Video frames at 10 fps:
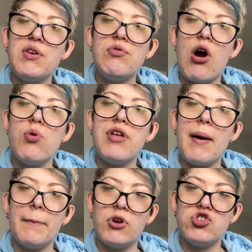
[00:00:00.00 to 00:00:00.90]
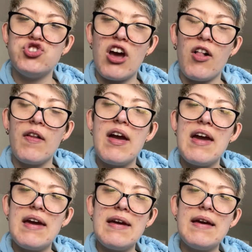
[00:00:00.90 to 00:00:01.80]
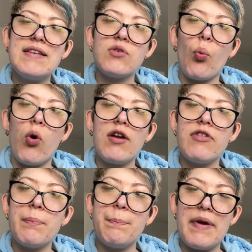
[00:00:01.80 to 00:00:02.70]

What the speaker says: you know that Michelle is one of the